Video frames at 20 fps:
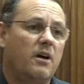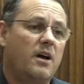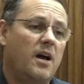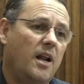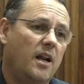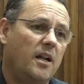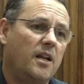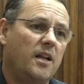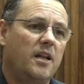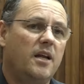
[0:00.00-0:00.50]

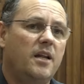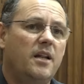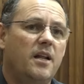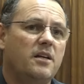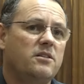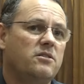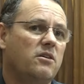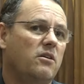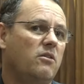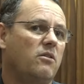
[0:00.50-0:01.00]
Currently there
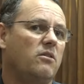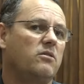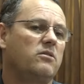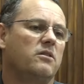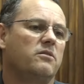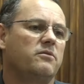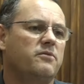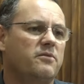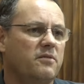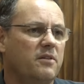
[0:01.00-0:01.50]
is a lot
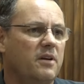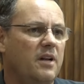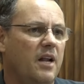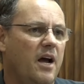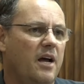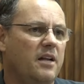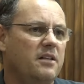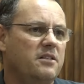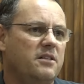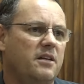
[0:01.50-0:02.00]
of
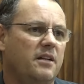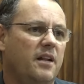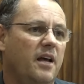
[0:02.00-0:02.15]
clients